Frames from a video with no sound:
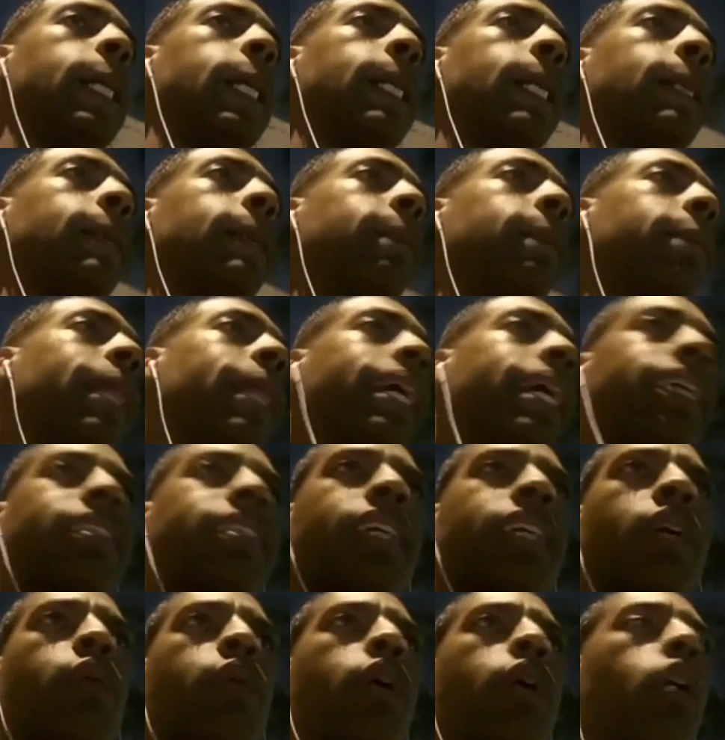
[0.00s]
Like I said,
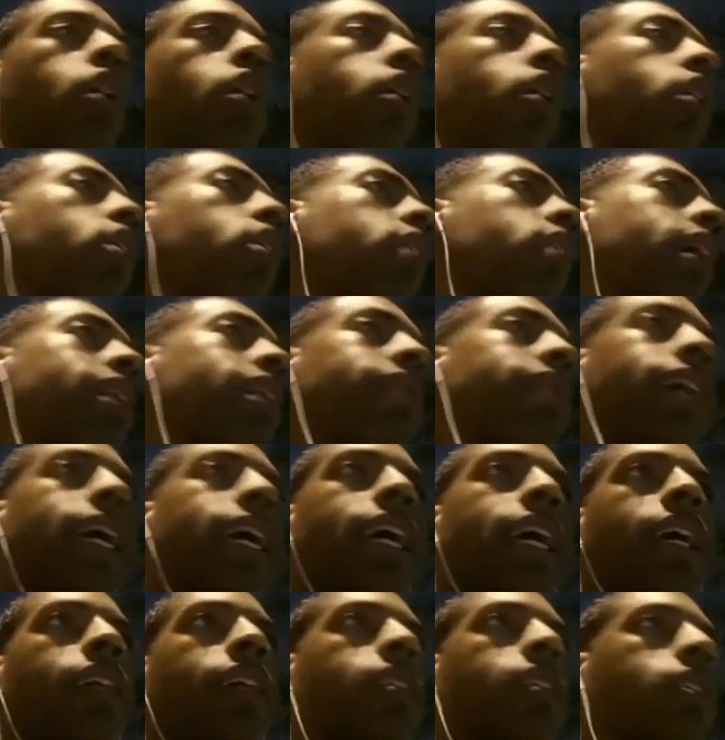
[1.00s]
we all have
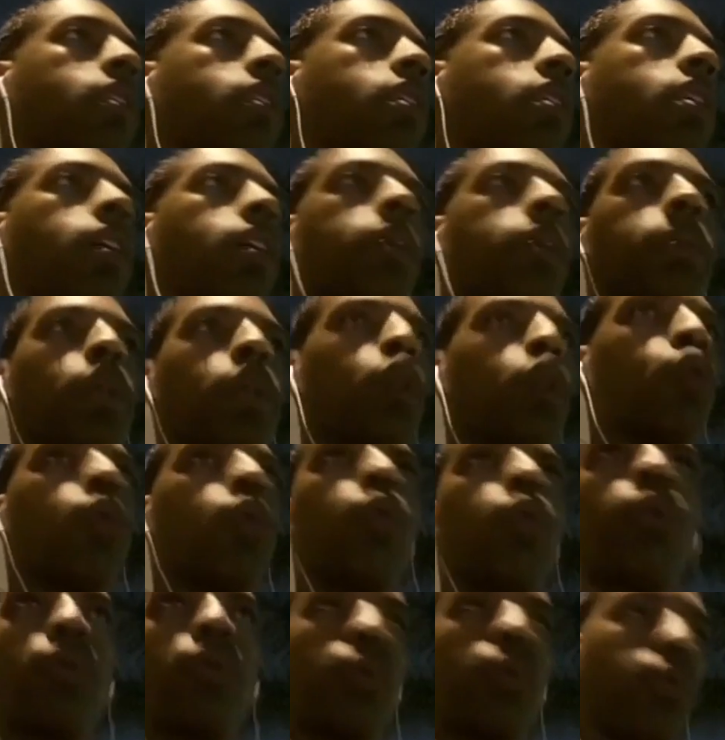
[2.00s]
had to come and grow
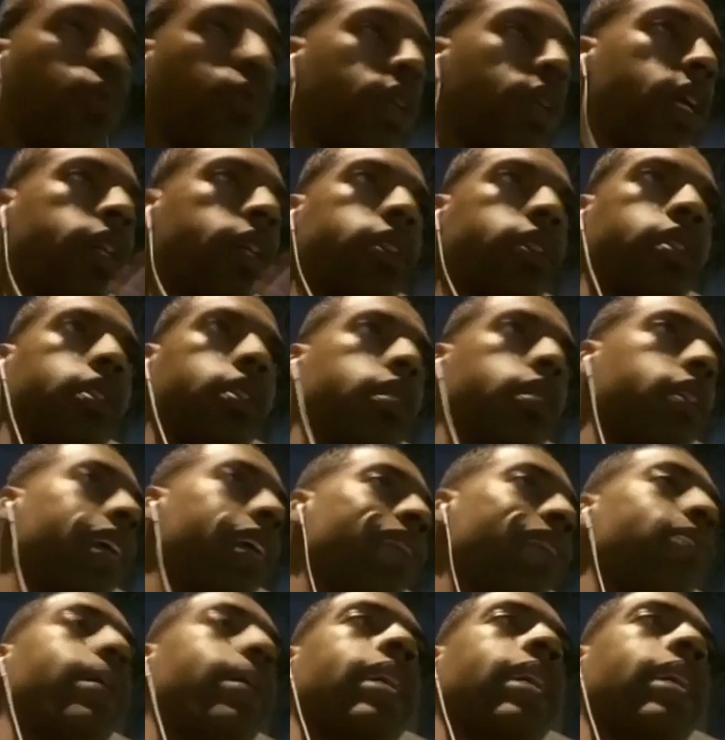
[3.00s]
through things.
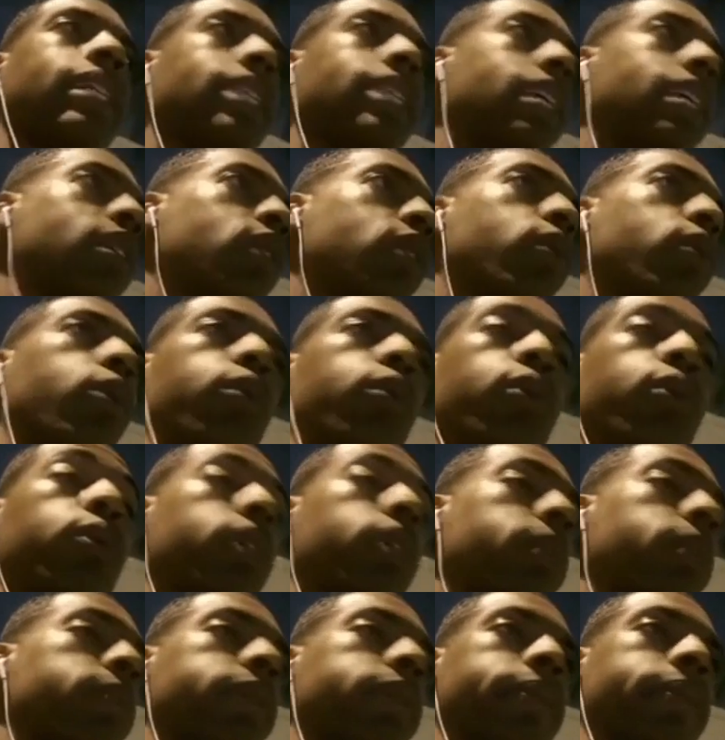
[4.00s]
Everybody has had to grow through
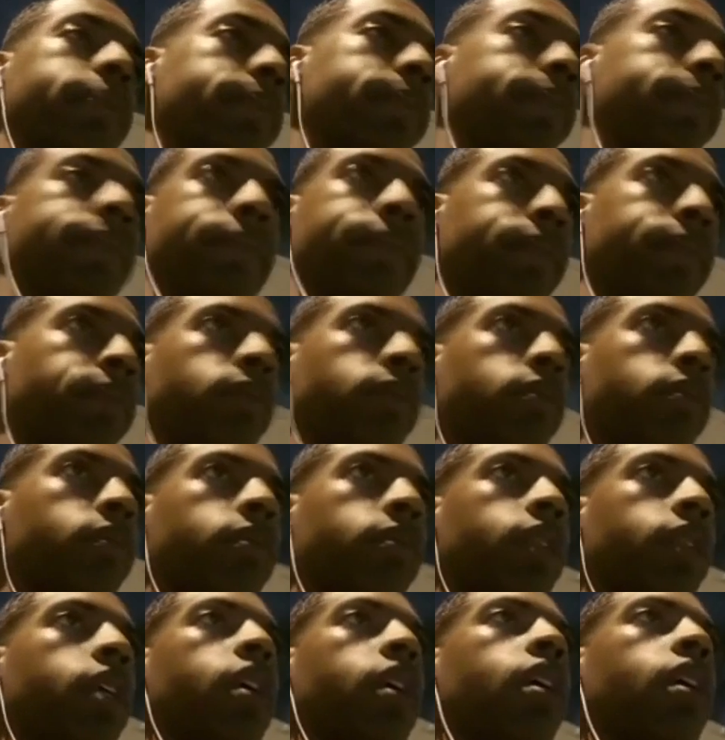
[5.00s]
something.
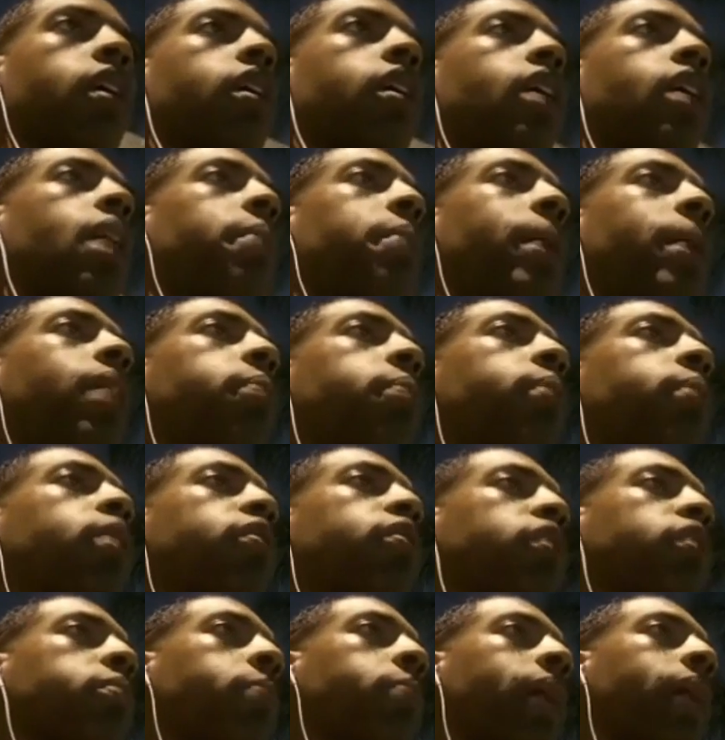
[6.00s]
I'm not a perfect
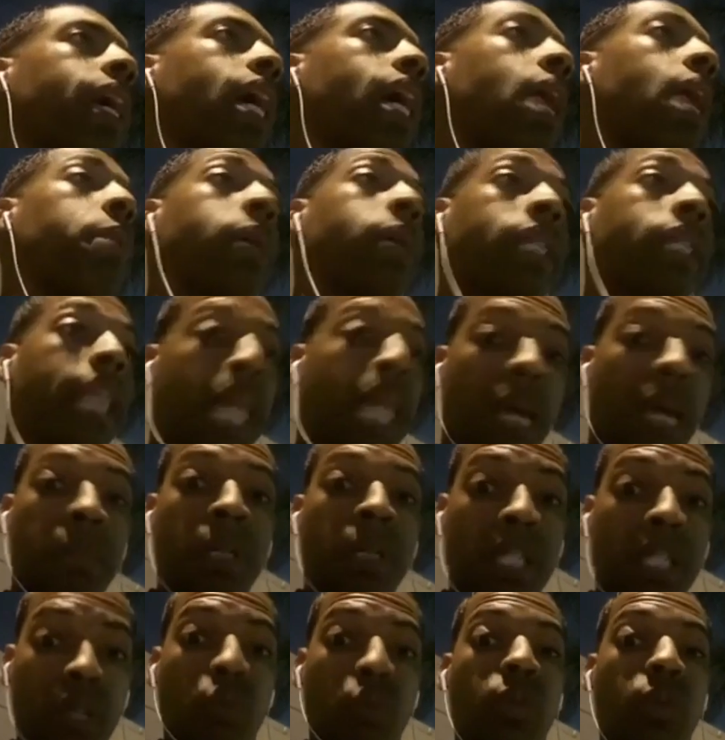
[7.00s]
man. I'm a damn good
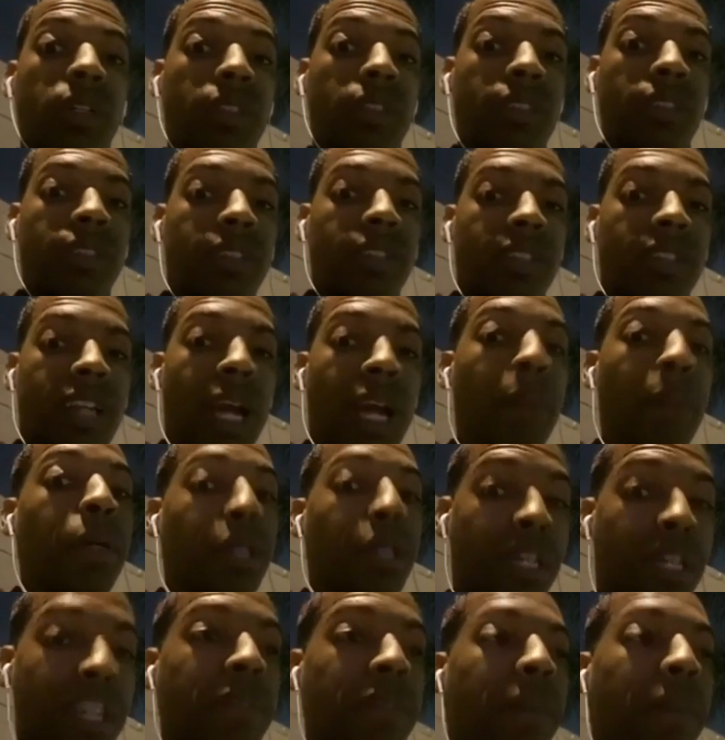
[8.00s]
one. I'm a
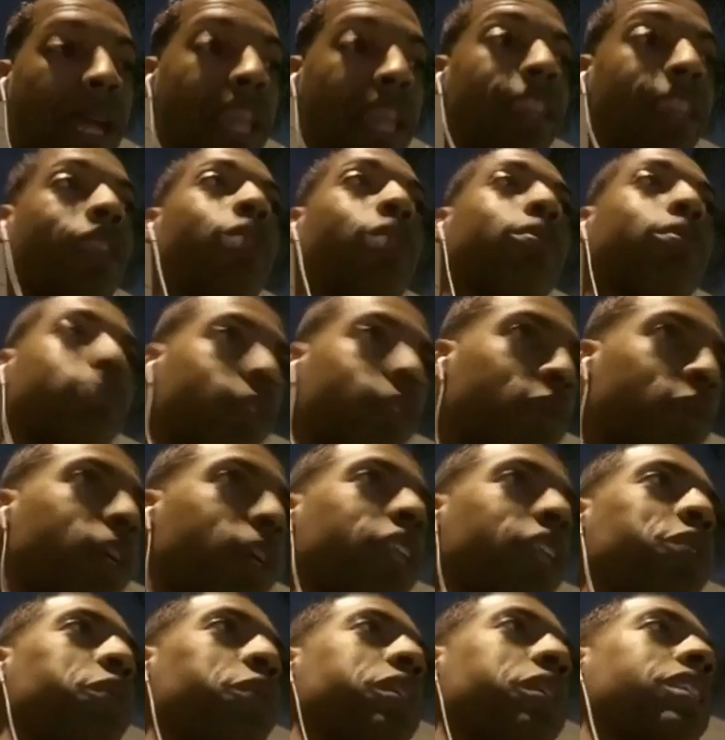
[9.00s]
good man, though. Don't get it
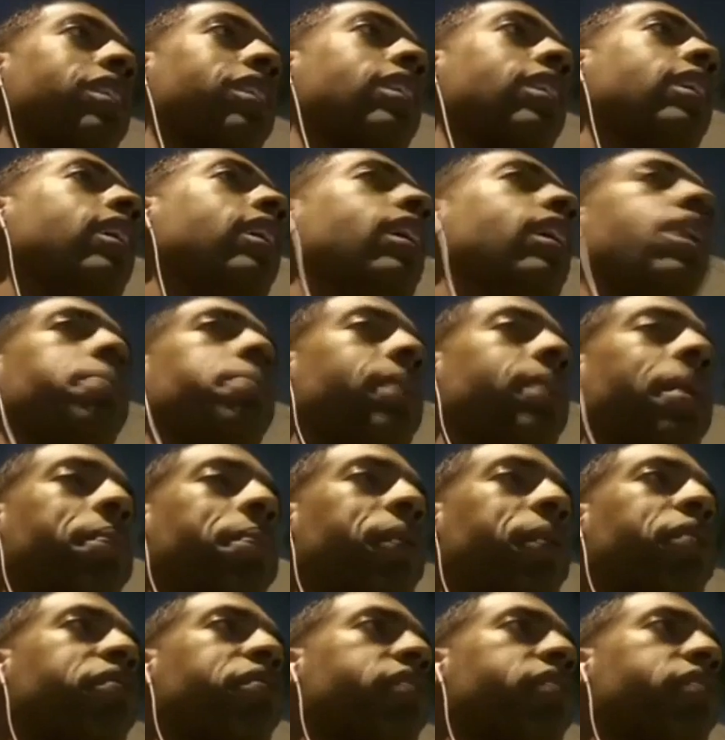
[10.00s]
twisted. Not perfect.